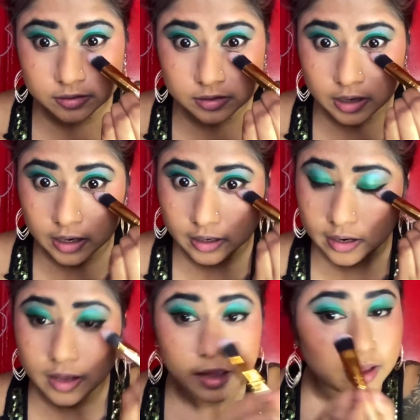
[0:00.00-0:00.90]
shine.
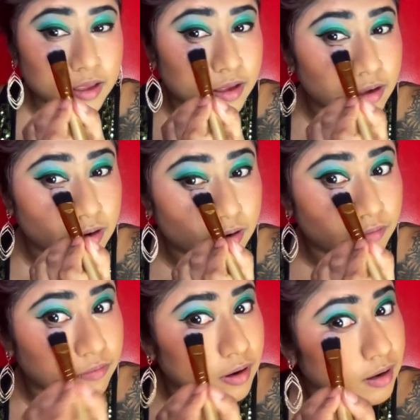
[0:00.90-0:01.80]
If
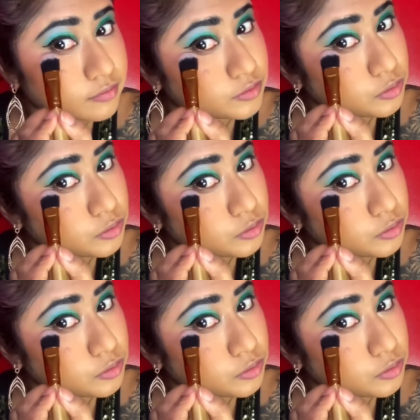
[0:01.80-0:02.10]
I have to do